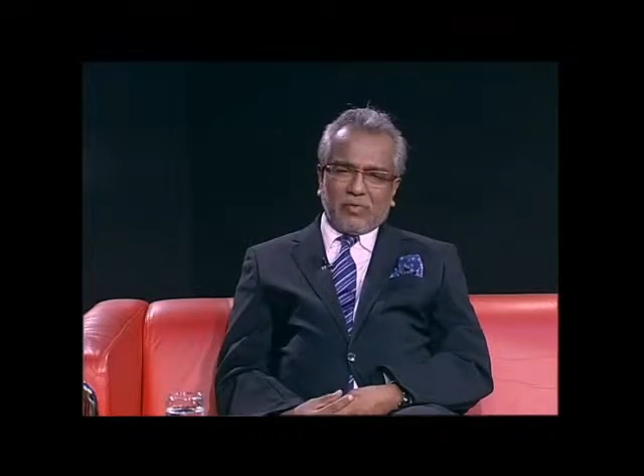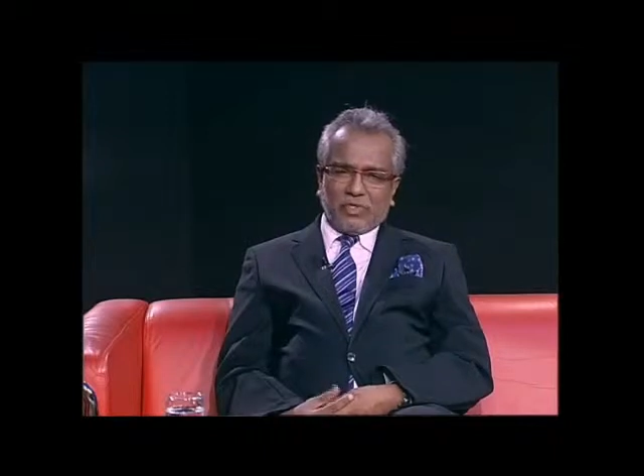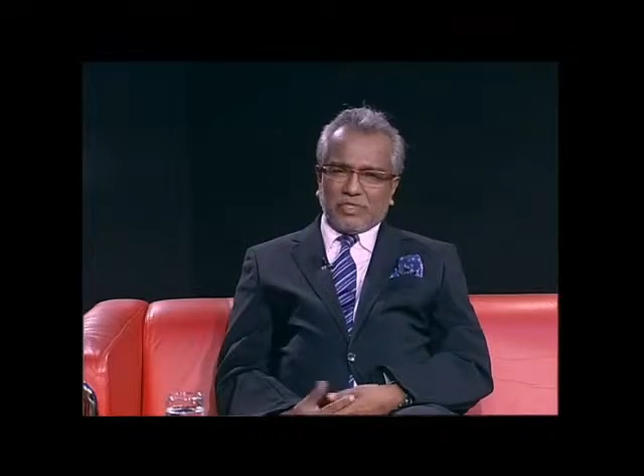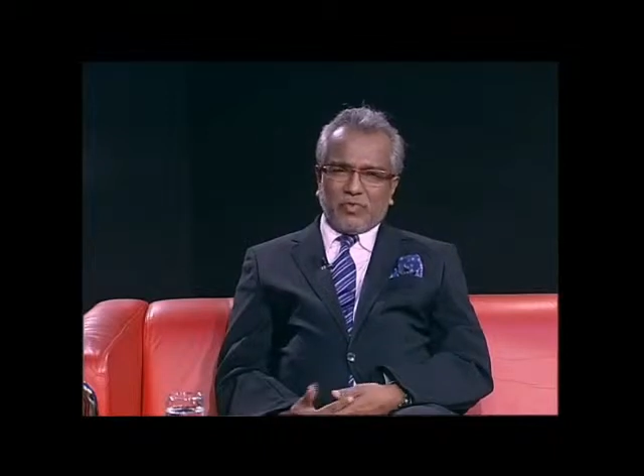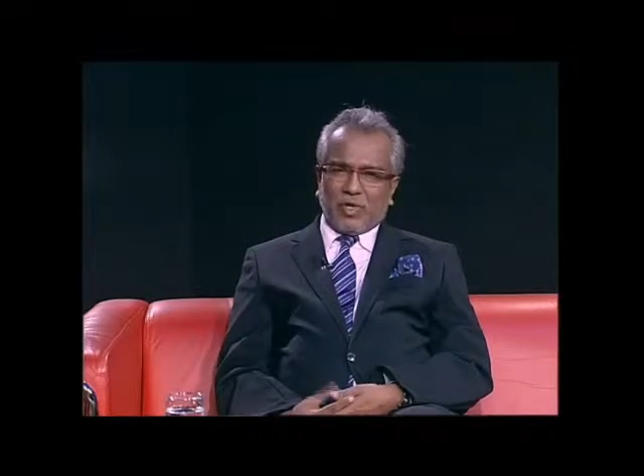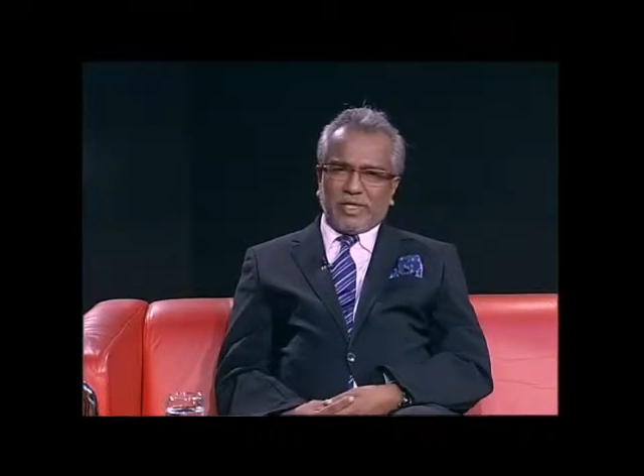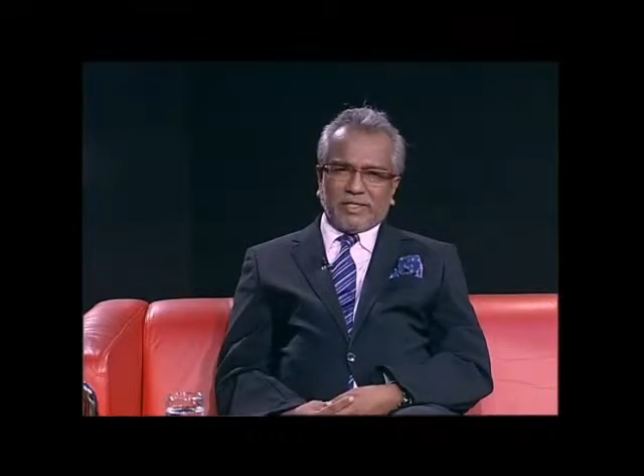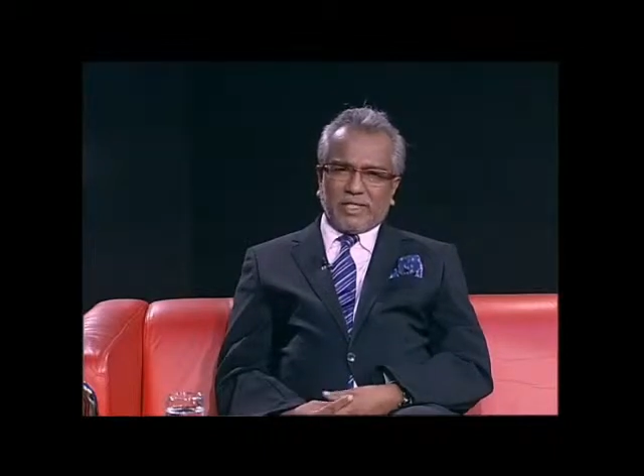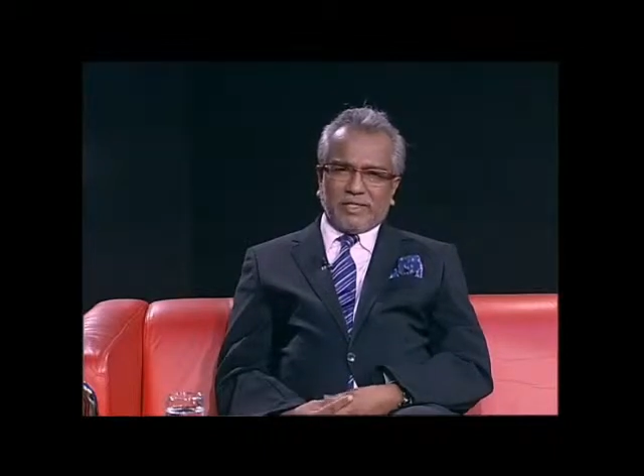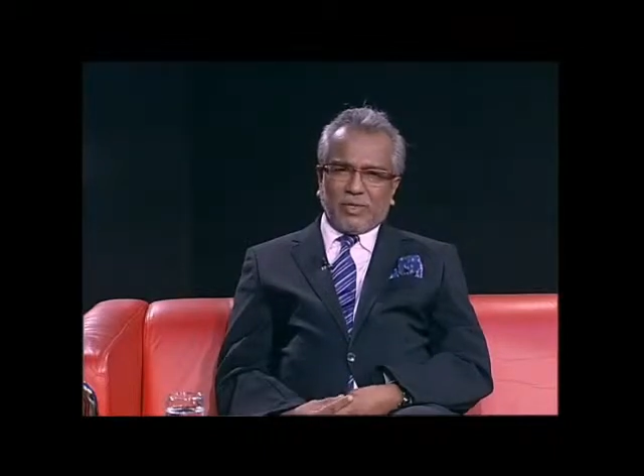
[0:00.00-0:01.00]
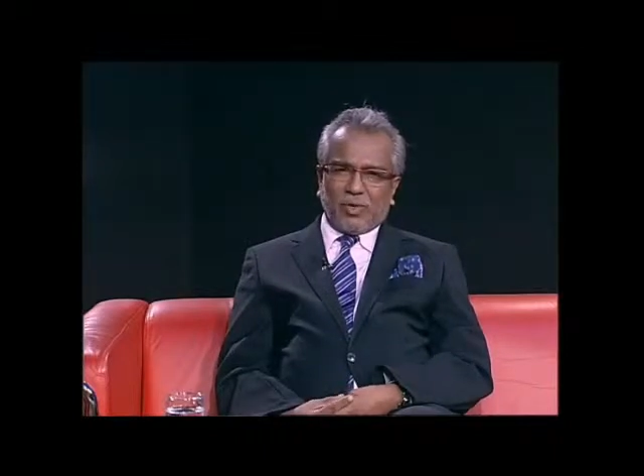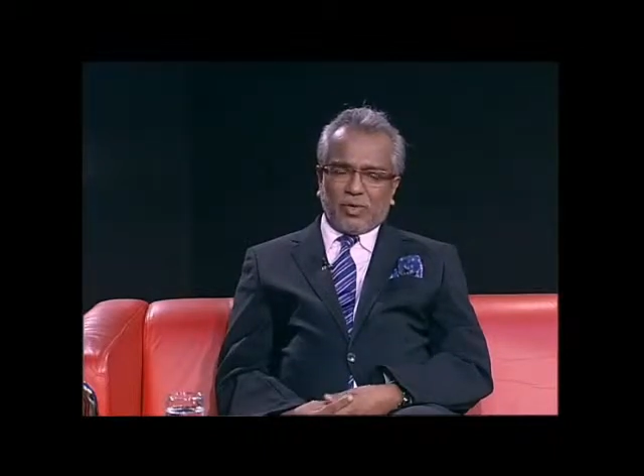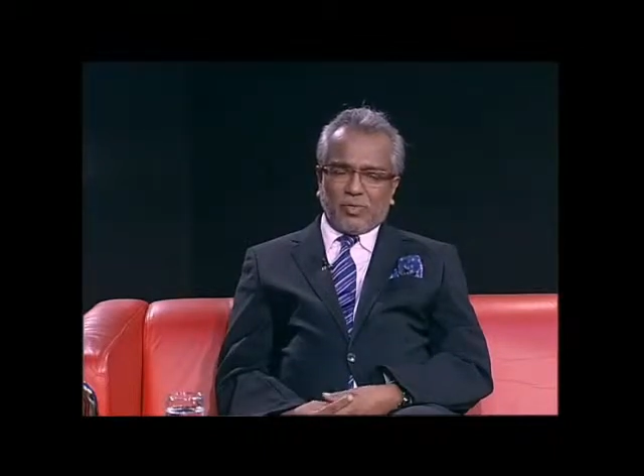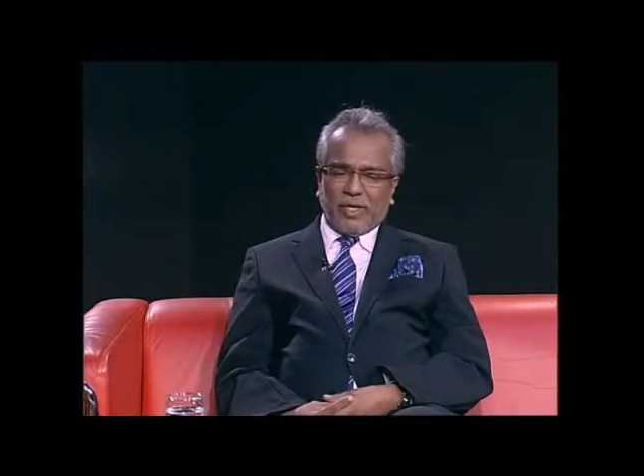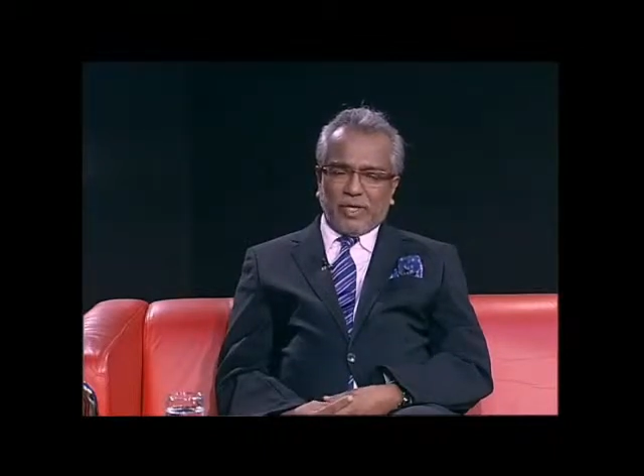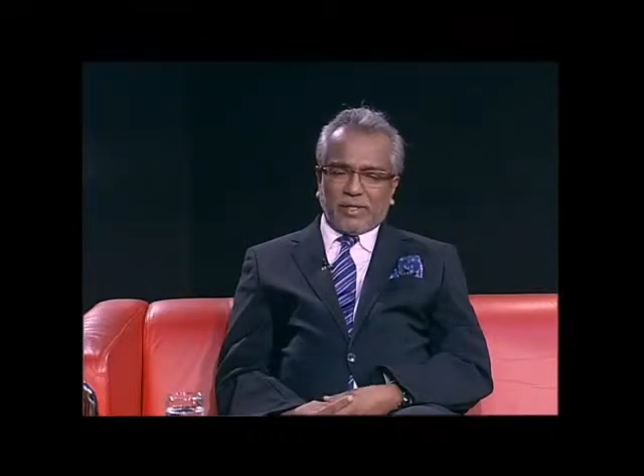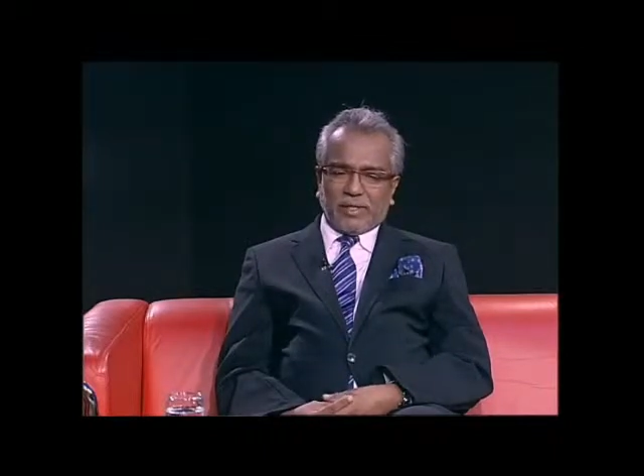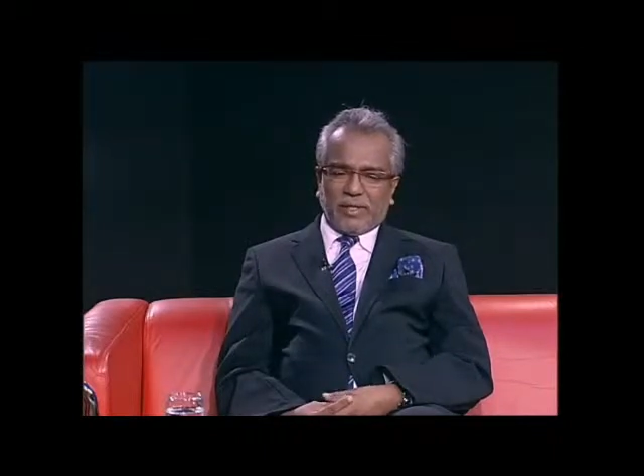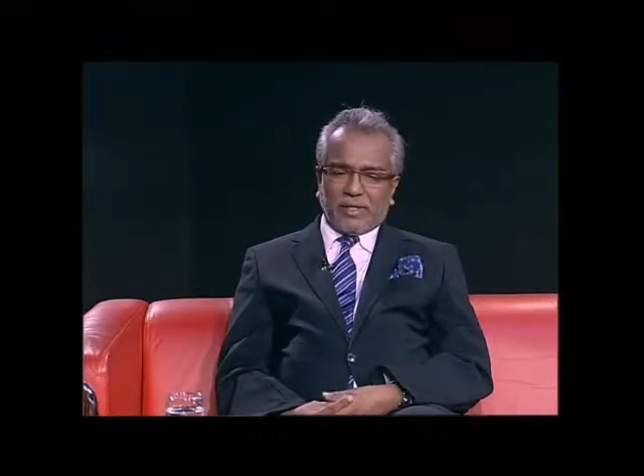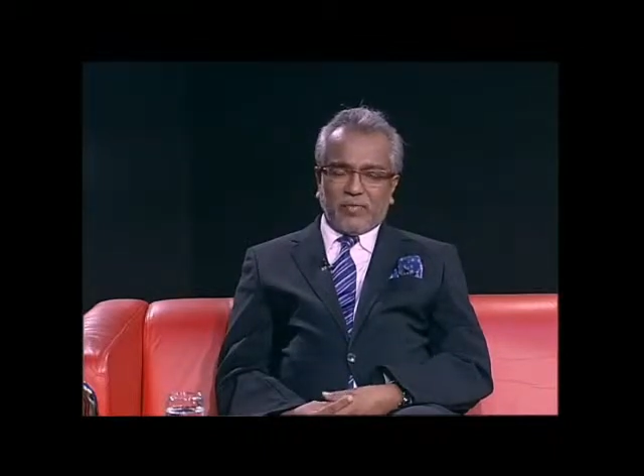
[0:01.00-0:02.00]
first of all, there is nothing wrong
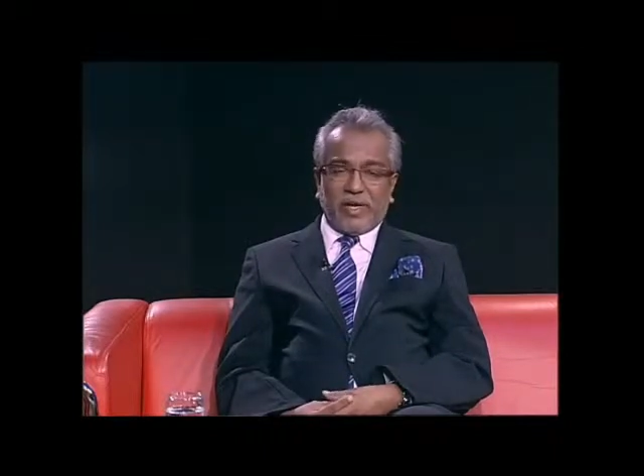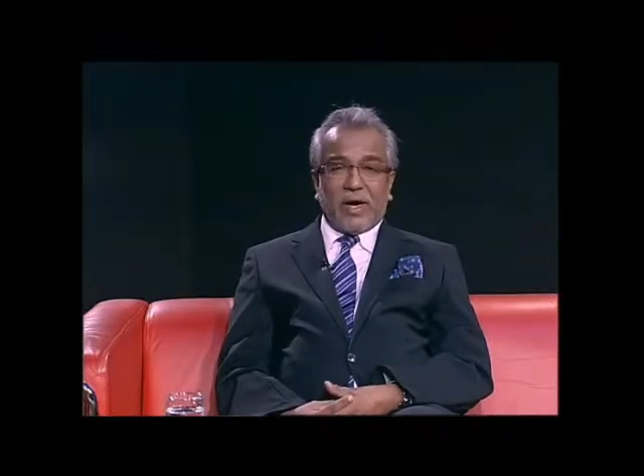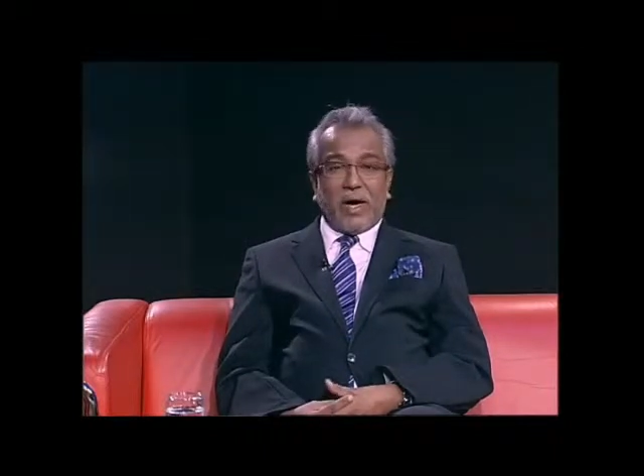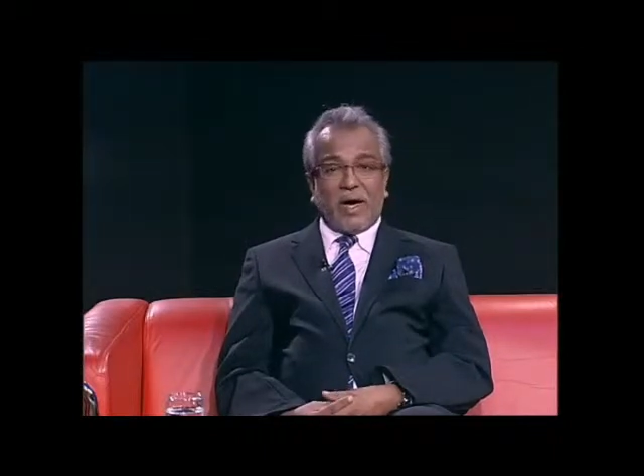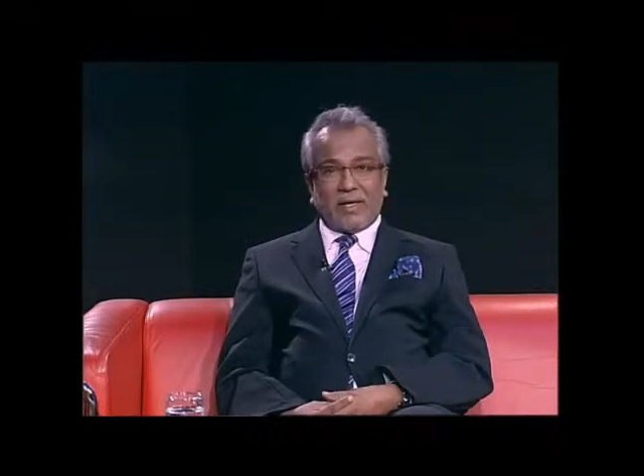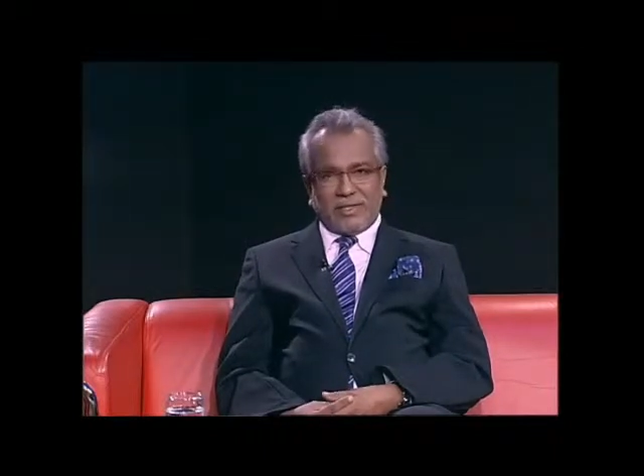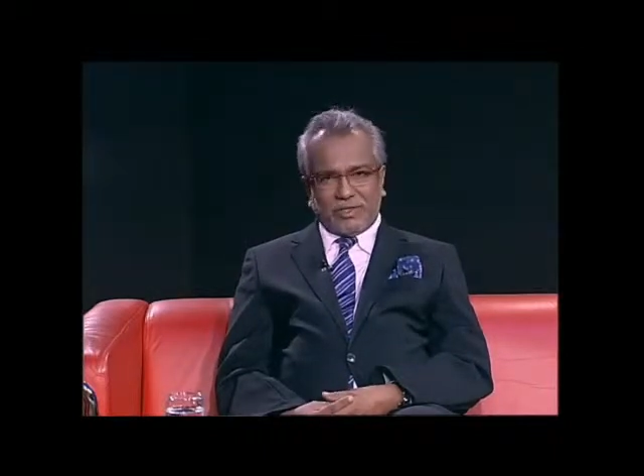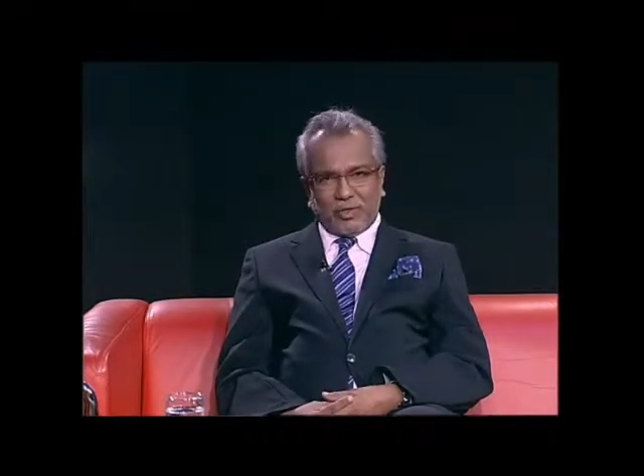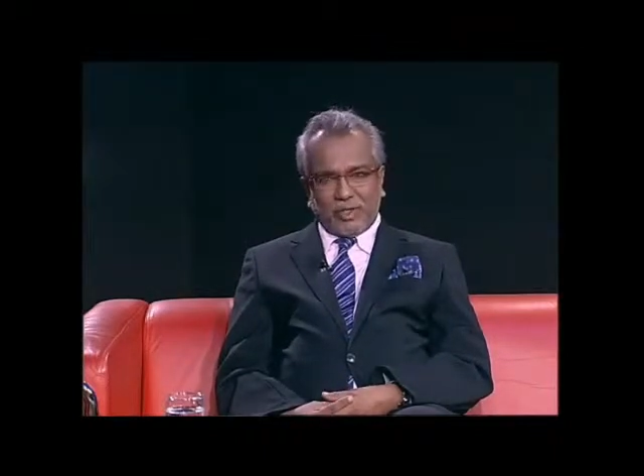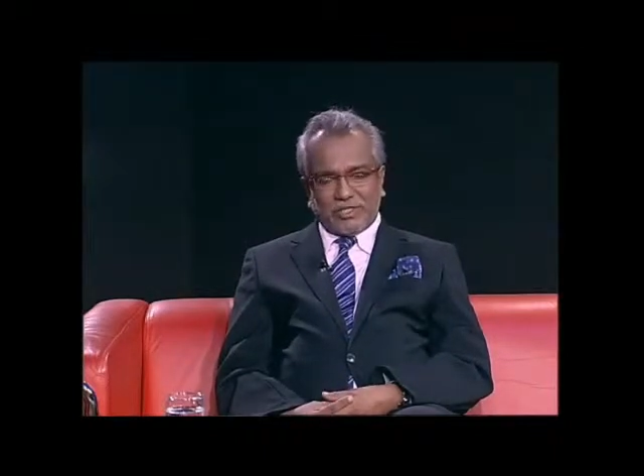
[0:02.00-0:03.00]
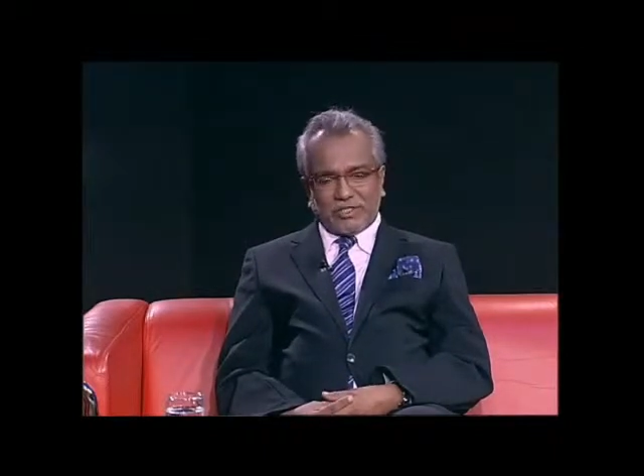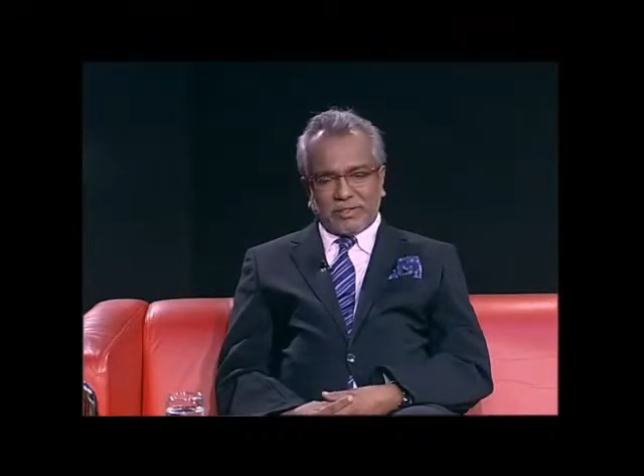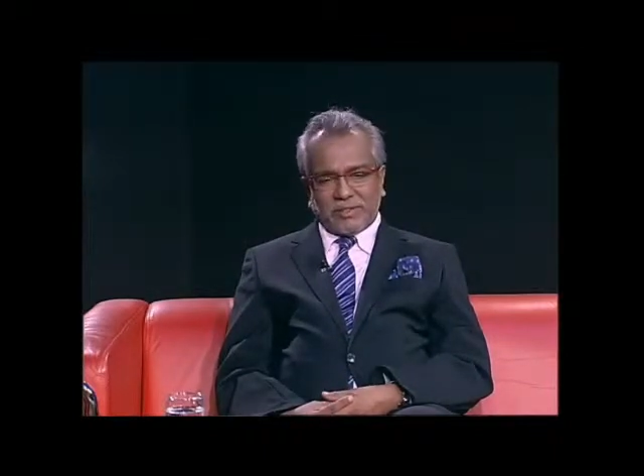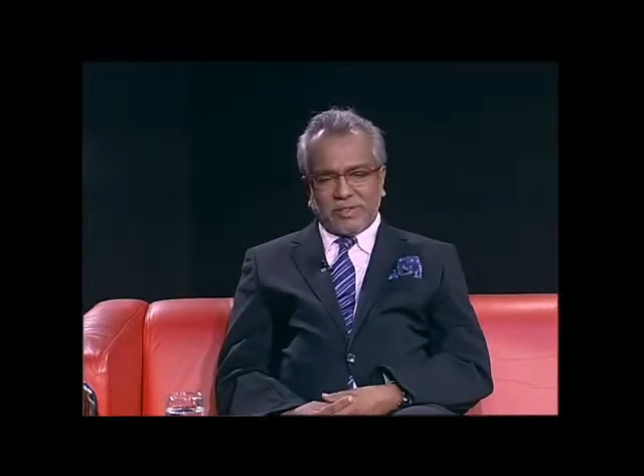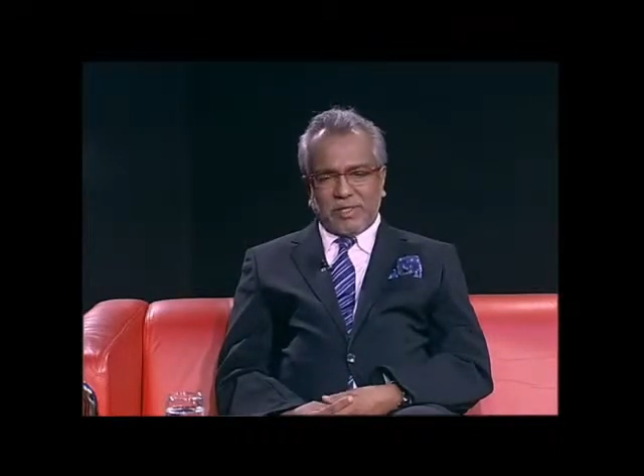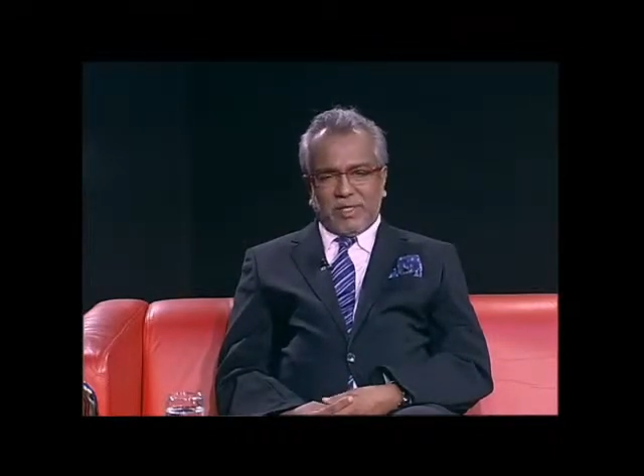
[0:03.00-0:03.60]
with very hard interrogation.